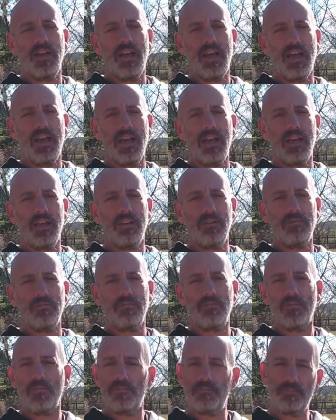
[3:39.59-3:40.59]
and
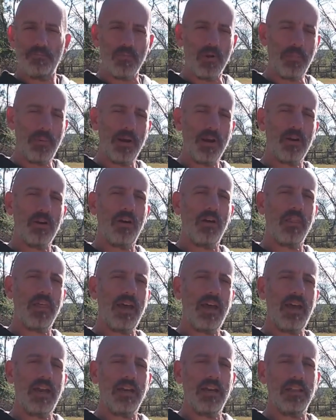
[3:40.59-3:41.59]
repaired all
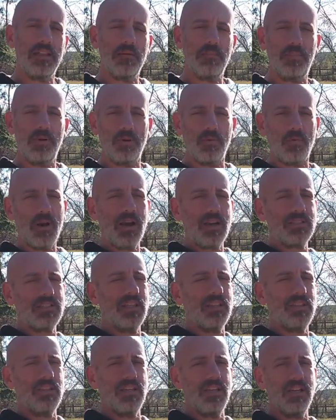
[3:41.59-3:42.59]
that, and then put rocks
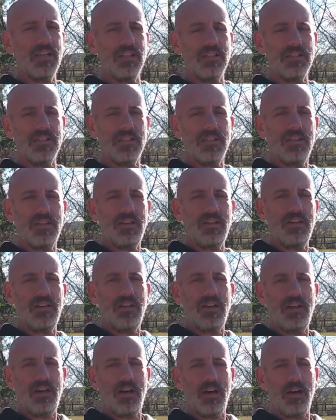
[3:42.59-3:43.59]
at the end
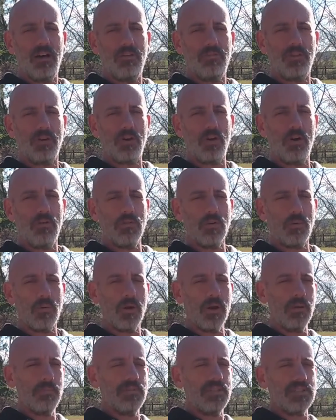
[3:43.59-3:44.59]
of the culvert
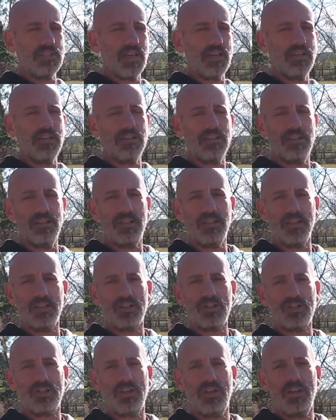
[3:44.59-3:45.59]
where it empties out into the
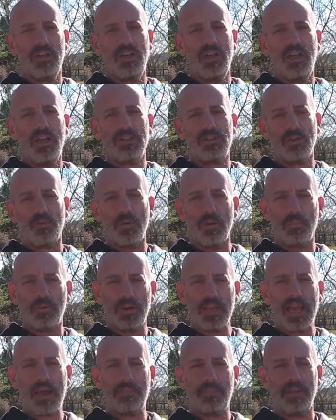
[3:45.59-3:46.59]
ditch. And so we're
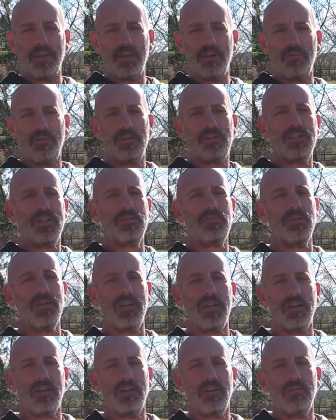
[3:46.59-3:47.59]
pretty happy with Chesapeake
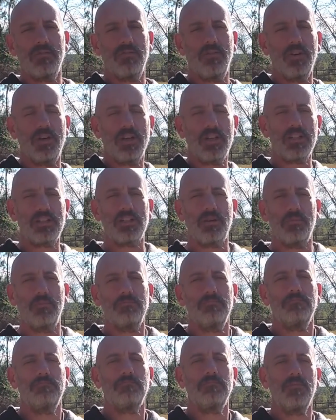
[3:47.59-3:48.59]
for hooking us up
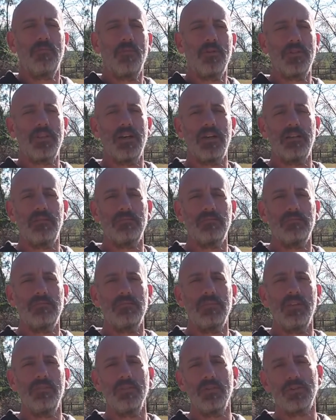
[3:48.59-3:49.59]
with that,
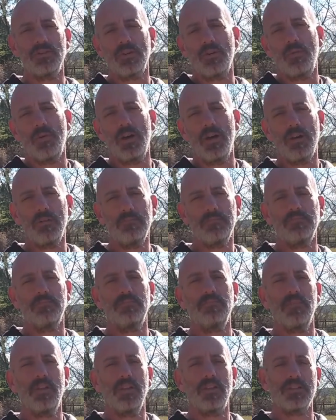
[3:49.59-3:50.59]
even though it took a while.
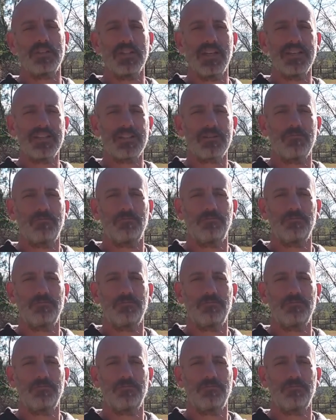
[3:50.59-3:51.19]
It looks nice.